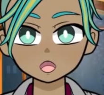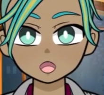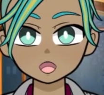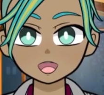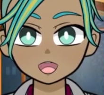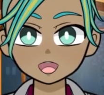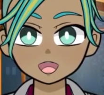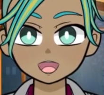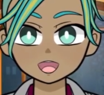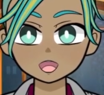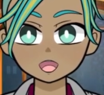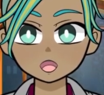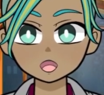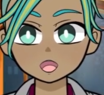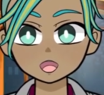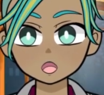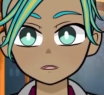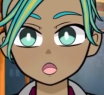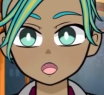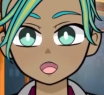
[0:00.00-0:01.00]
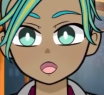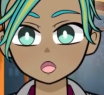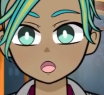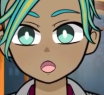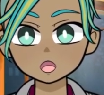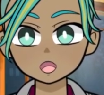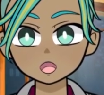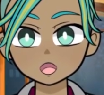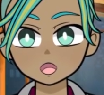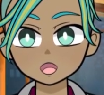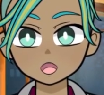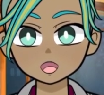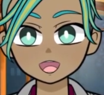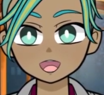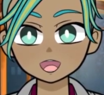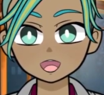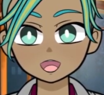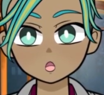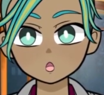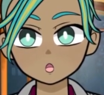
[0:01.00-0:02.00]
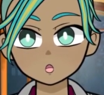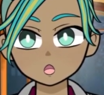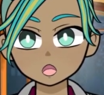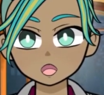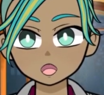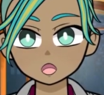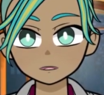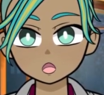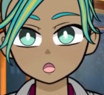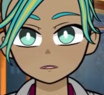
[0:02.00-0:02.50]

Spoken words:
that live in the imaginations of so many different